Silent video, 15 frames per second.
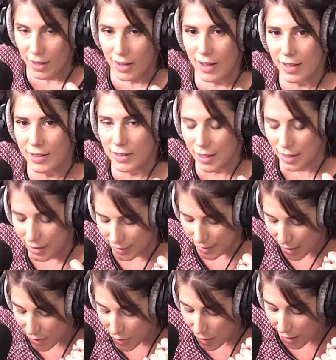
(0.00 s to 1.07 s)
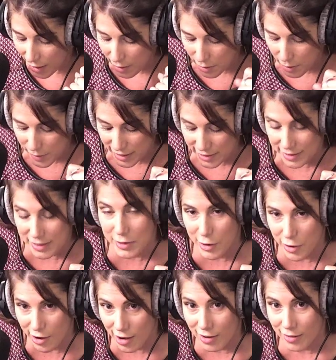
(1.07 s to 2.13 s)
And uh, yeah, you had an amazing
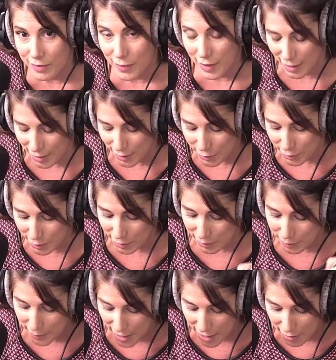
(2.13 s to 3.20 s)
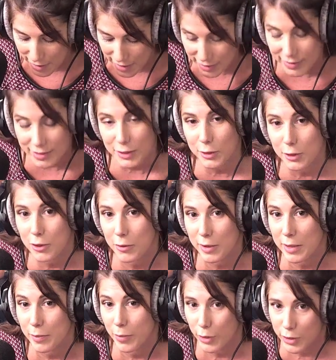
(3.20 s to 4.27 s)
year. Uh, you got married, you
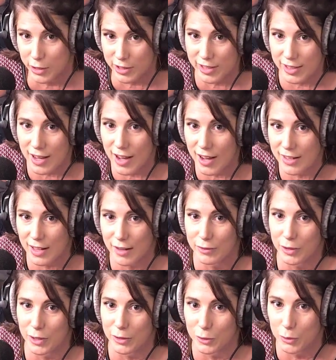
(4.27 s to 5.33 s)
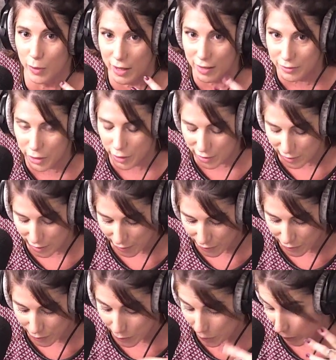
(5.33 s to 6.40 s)
quit Poker Stars after 12 years
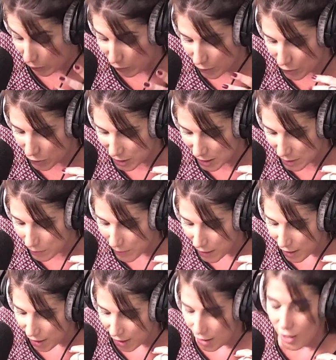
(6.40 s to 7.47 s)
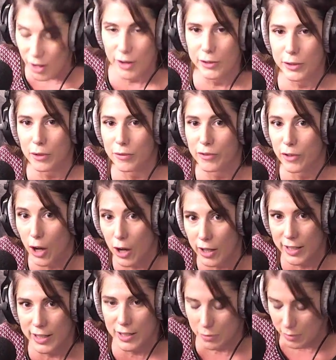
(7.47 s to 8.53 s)
of sponsorship. Uh, your
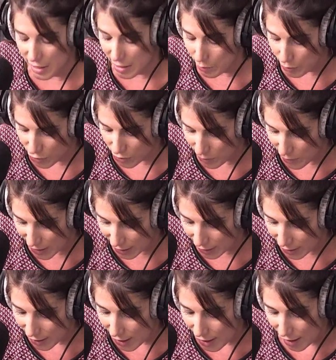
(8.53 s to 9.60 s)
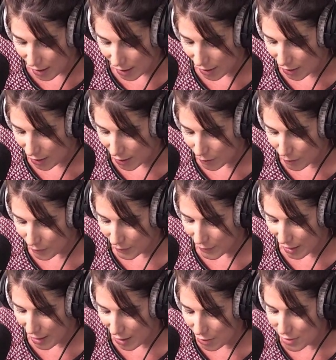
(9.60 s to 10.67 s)
vlog is really booming. Um,
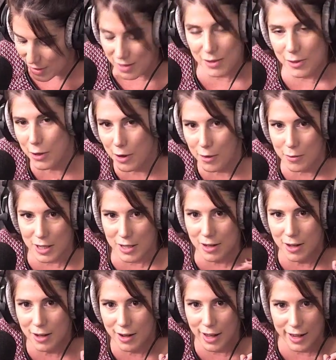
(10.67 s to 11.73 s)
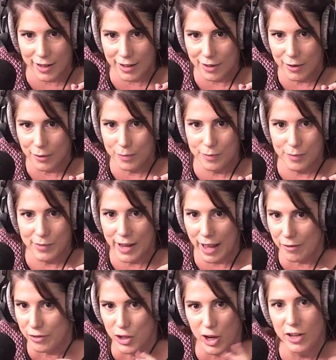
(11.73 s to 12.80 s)
how this year was uh, like uh,
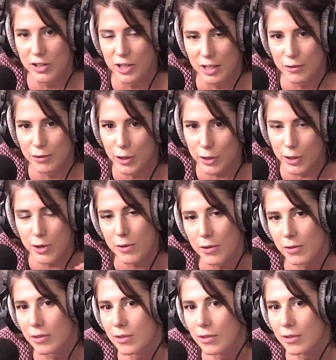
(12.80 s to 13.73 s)
life changing for you?